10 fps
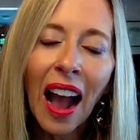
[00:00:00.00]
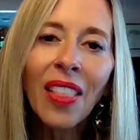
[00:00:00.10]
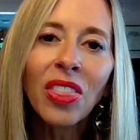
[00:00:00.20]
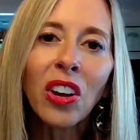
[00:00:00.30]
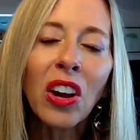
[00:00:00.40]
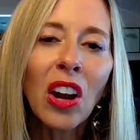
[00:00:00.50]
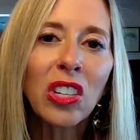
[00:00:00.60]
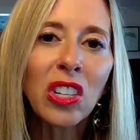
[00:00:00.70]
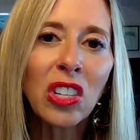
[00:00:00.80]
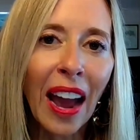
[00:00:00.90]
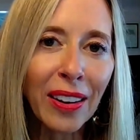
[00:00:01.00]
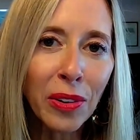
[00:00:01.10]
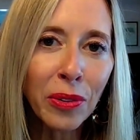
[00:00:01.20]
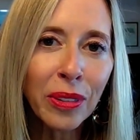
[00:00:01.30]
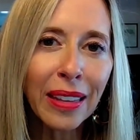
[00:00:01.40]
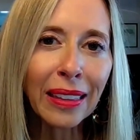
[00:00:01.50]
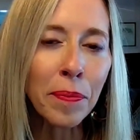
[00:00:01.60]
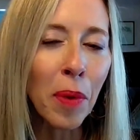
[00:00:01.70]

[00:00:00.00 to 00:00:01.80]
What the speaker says: and look at our shadows, like the